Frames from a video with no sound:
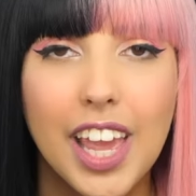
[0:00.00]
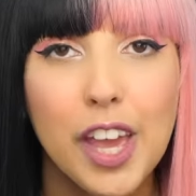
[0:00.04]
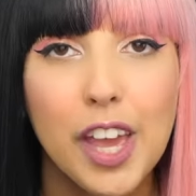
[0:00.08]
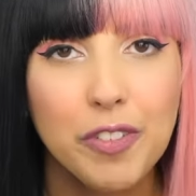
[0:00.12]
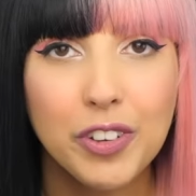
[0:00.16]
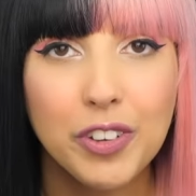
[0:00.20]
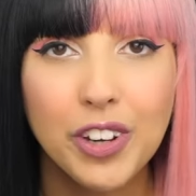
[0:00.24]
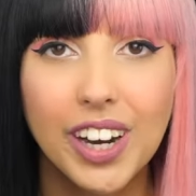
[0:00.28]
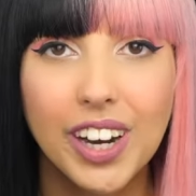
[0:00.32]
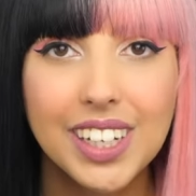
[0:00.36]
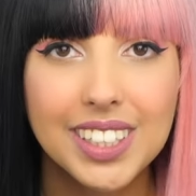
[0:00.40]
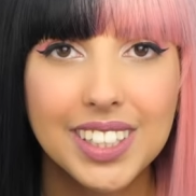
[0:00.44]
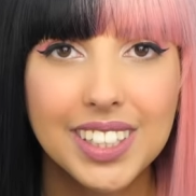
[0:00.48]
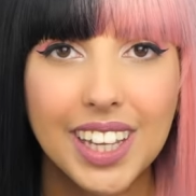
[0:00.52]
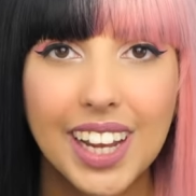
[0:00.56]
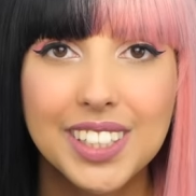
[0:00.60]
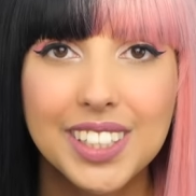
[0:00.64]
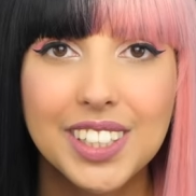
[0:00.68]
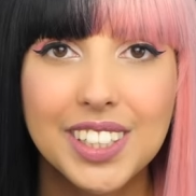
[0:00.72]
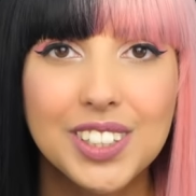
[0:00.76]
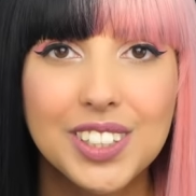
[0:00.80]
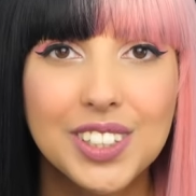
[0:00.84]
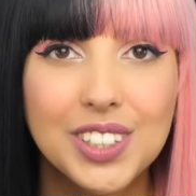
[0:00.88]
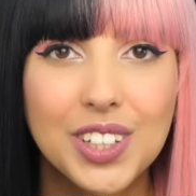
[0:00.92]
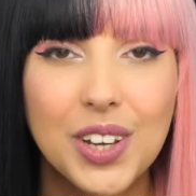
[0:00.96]
If you're
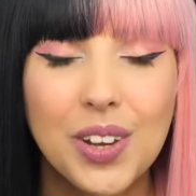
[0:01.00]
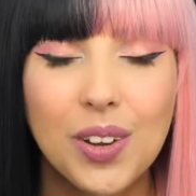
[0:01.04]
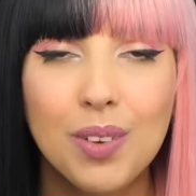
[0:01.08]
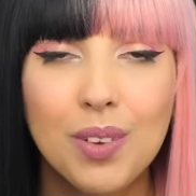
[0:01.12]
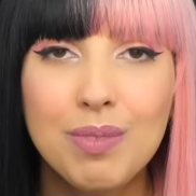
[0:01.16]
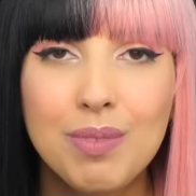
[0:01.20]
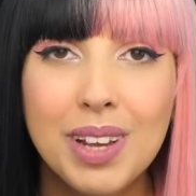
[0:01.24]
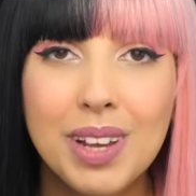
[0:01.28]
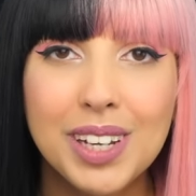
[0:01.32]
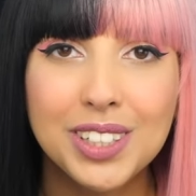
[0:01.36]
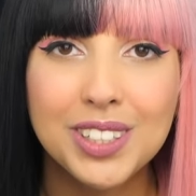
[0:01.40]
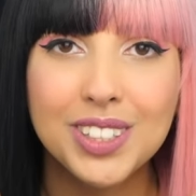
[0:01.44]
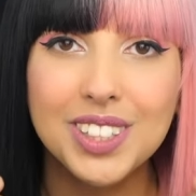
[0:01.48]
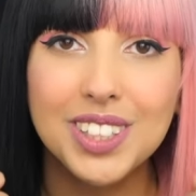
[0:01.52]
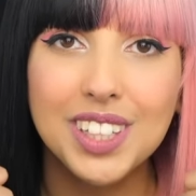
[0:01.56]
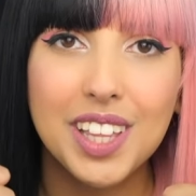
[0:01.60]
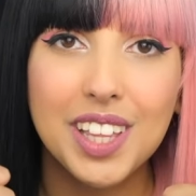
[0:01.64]
excited too, make sure to